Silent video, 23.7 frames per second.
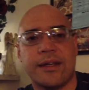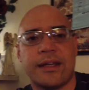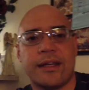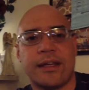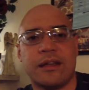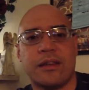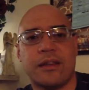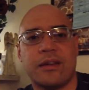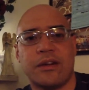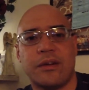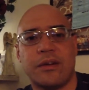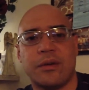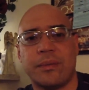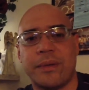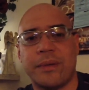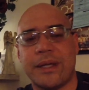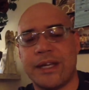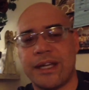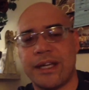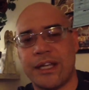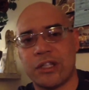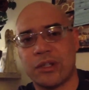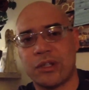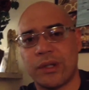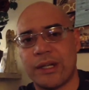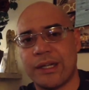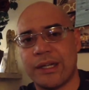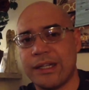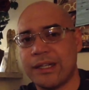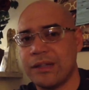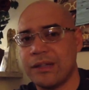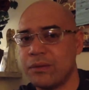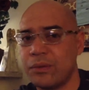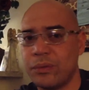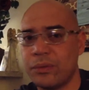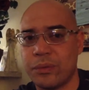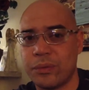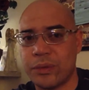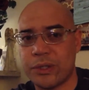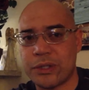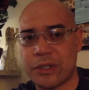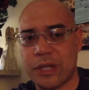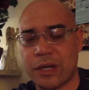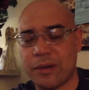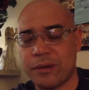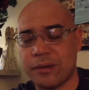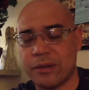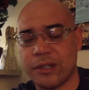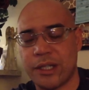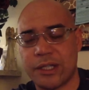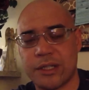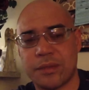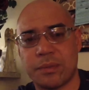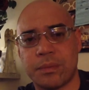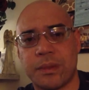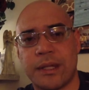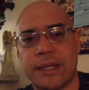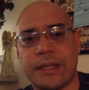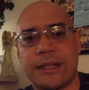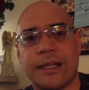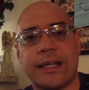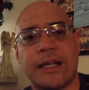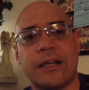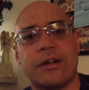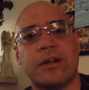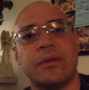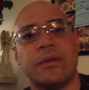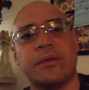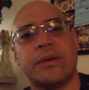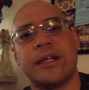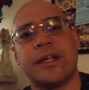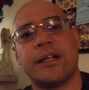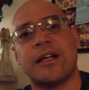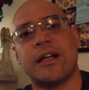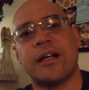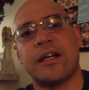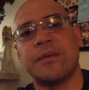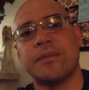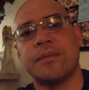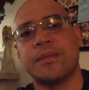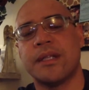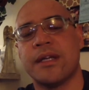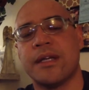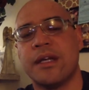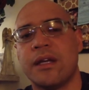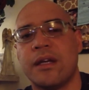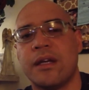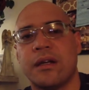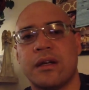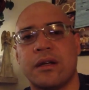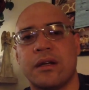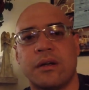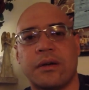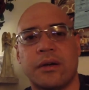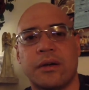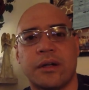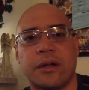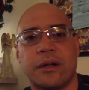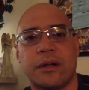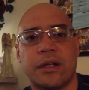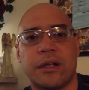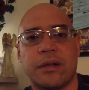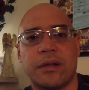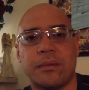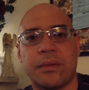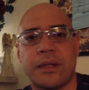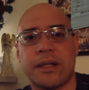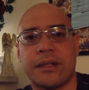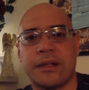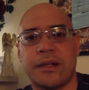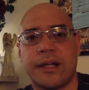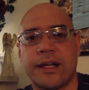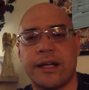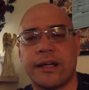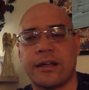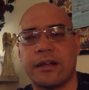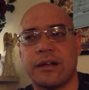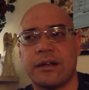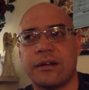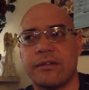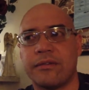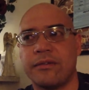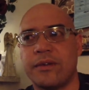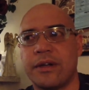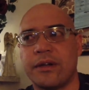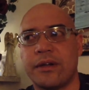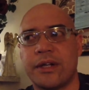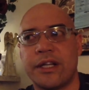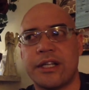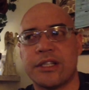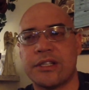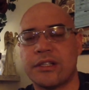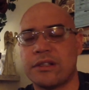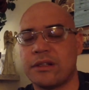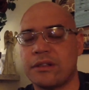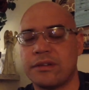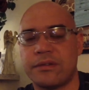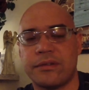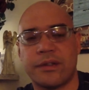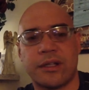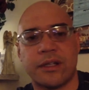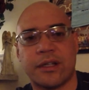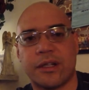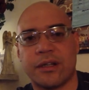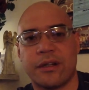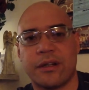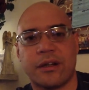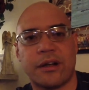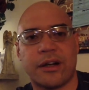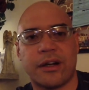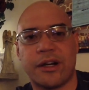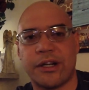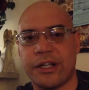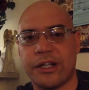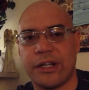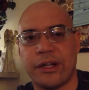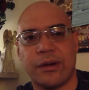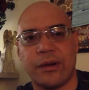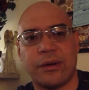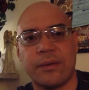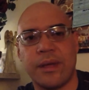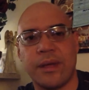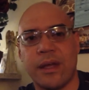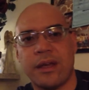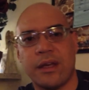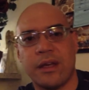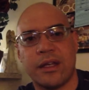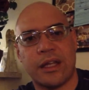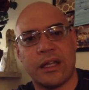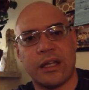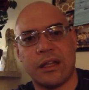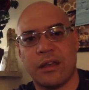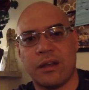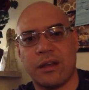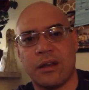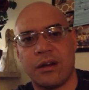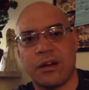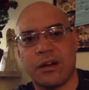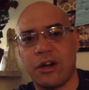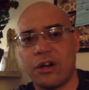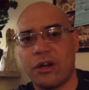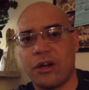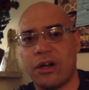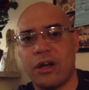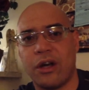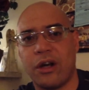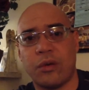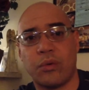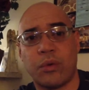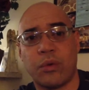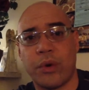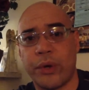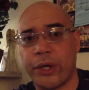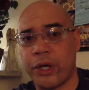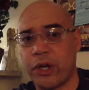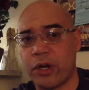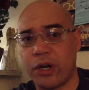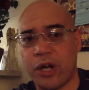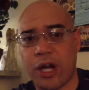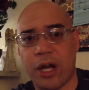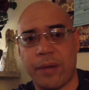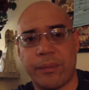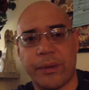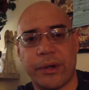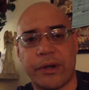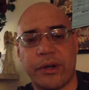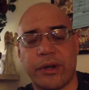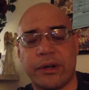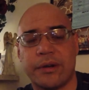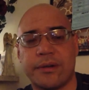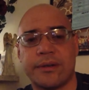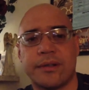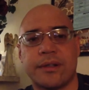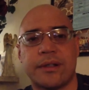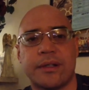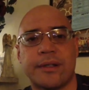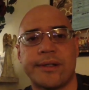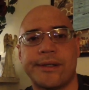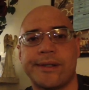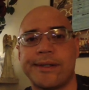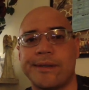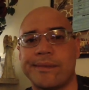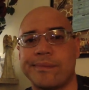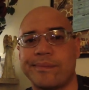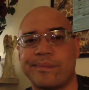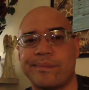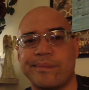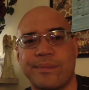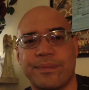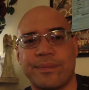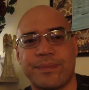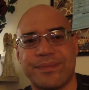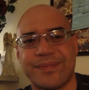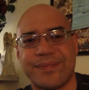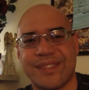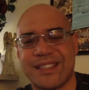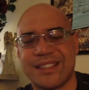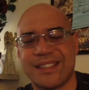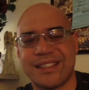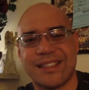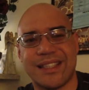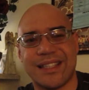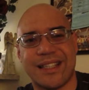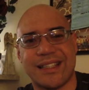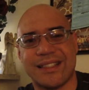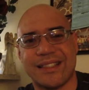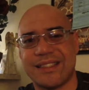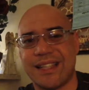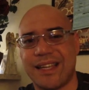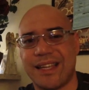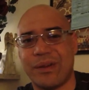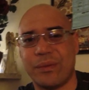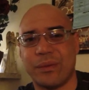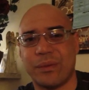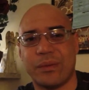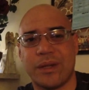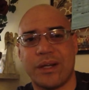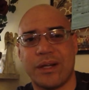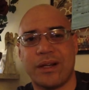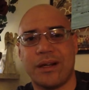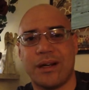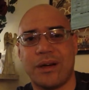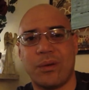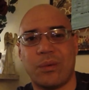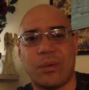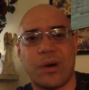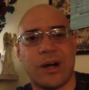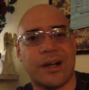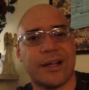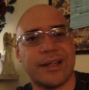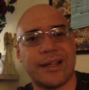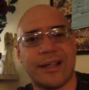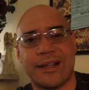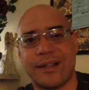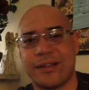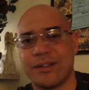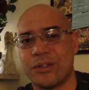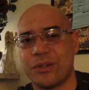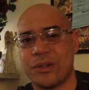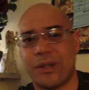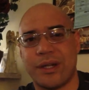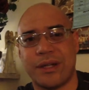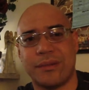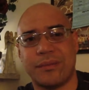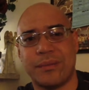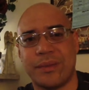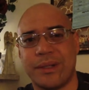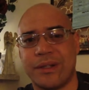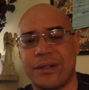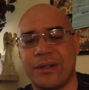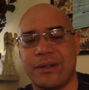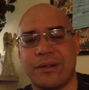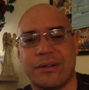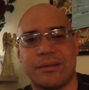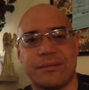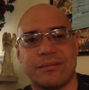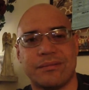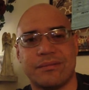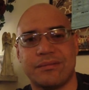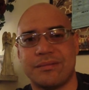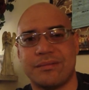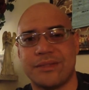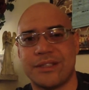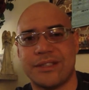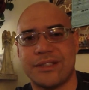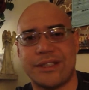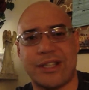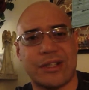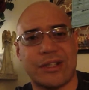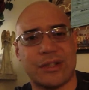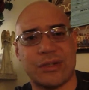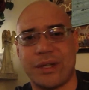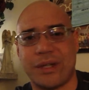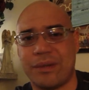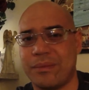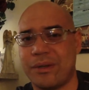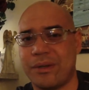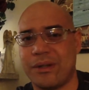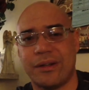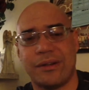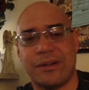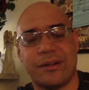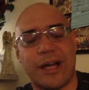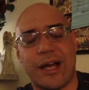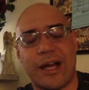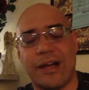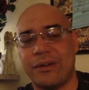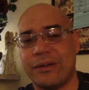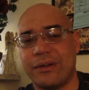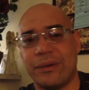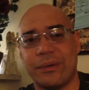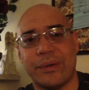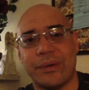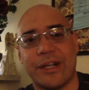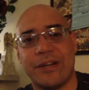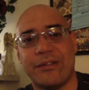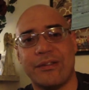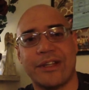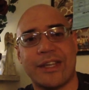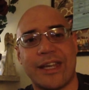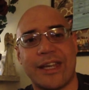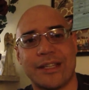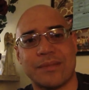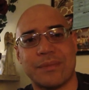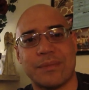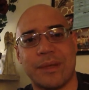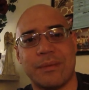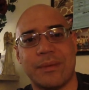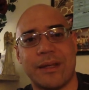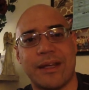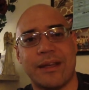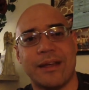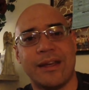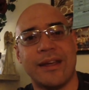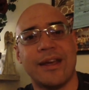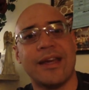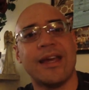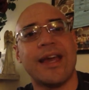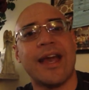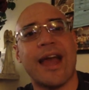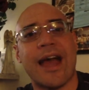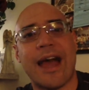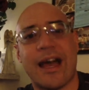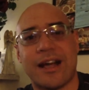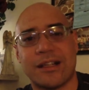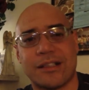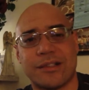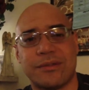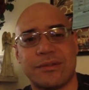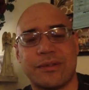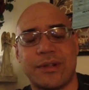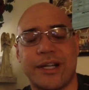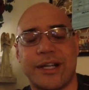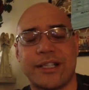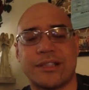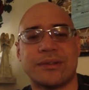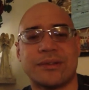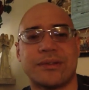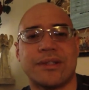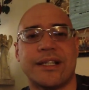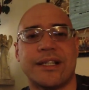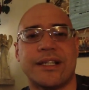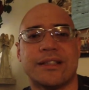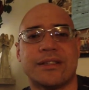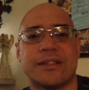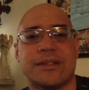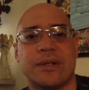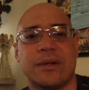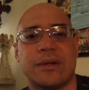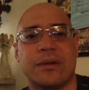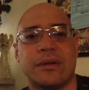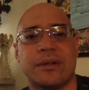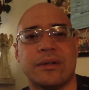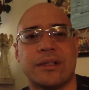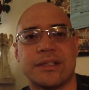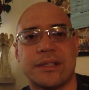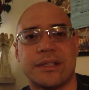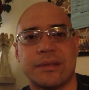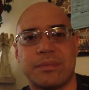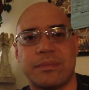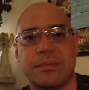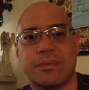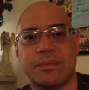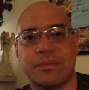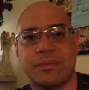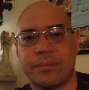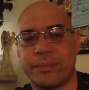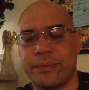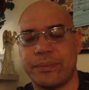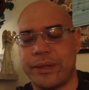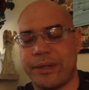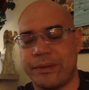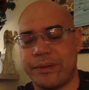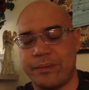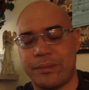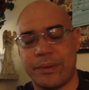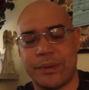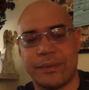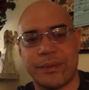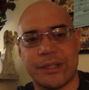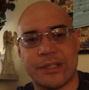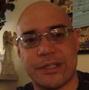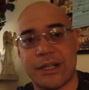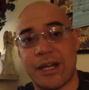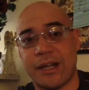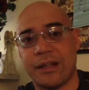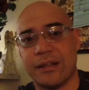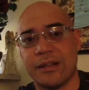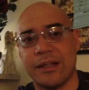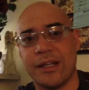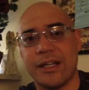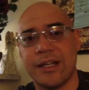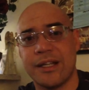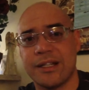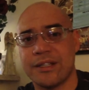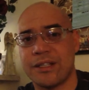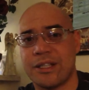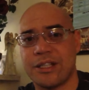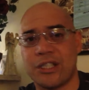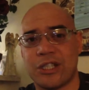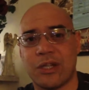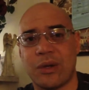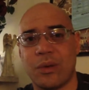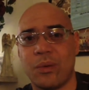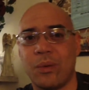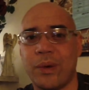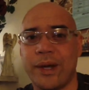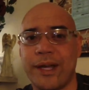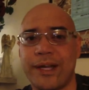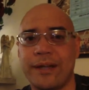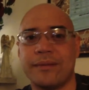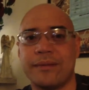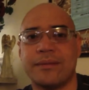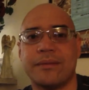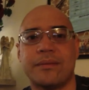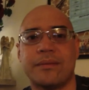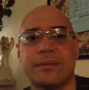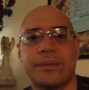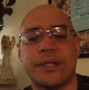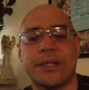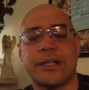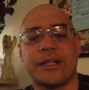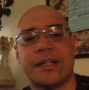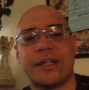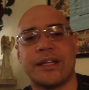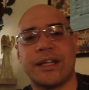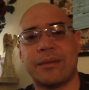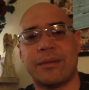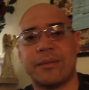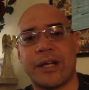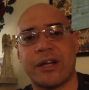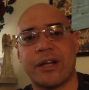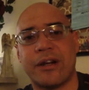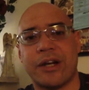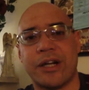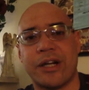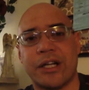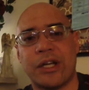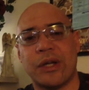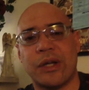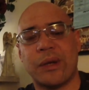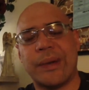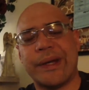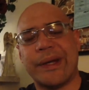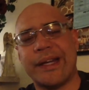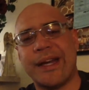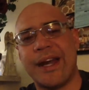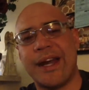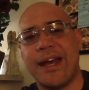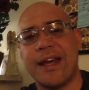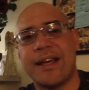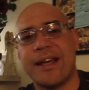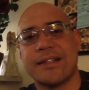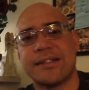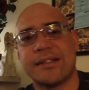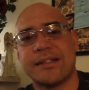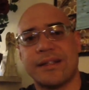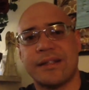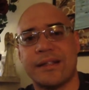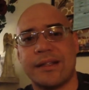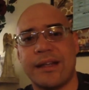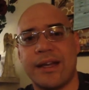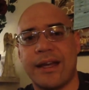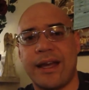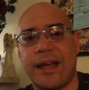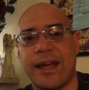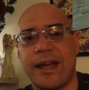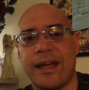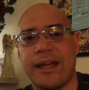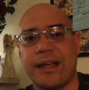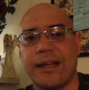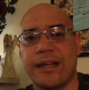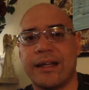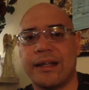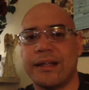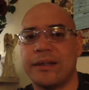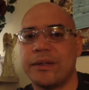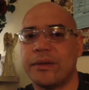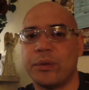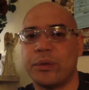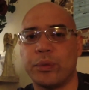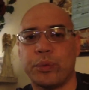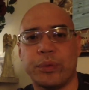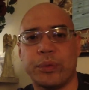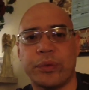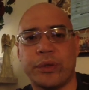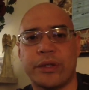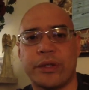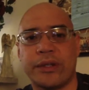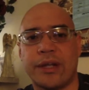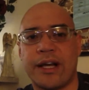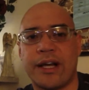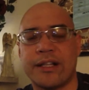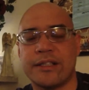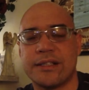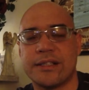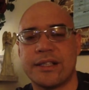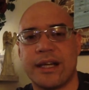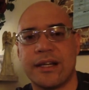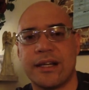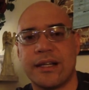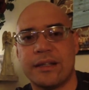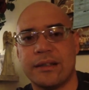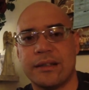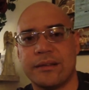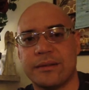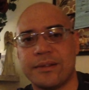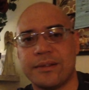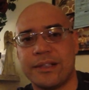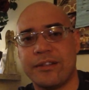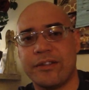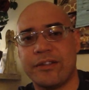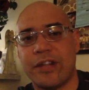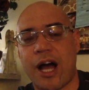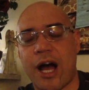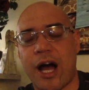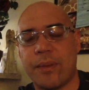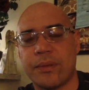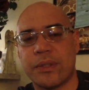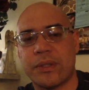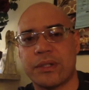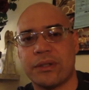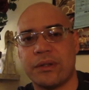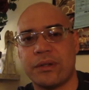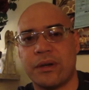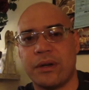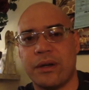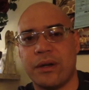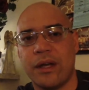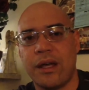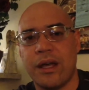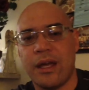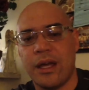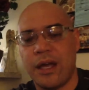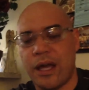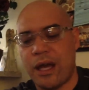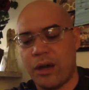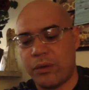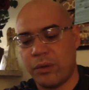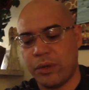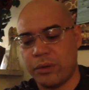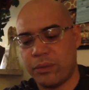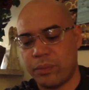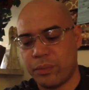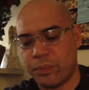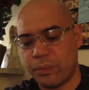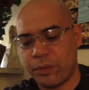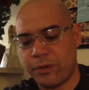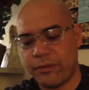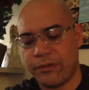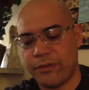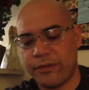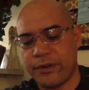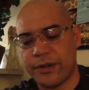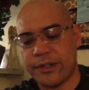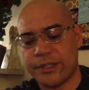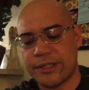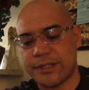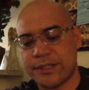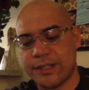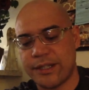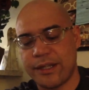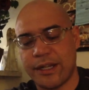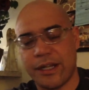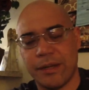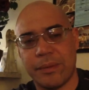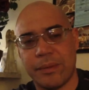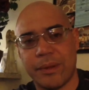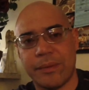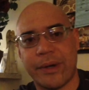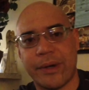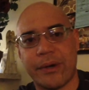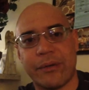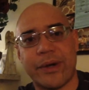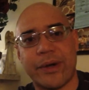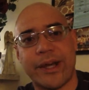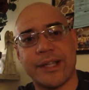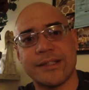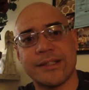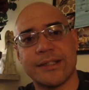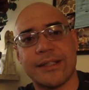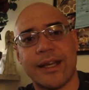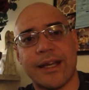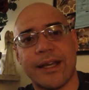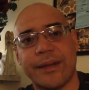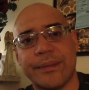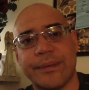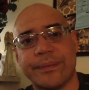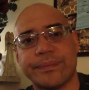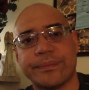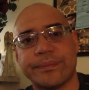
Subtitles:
Either it'll be HIIT training, which I'll explain later when it comes, or it could be like a variation of a cardio, either rowing ergometer, steady state walking, treadmill, stair treadmill, I don't know, whatever the case may be, active rest, right? So just pretty much not touching a weight, but getting my cardio in. Sunday, I'll just kind of leave it optional. I would prefer Sunday to be my rest day.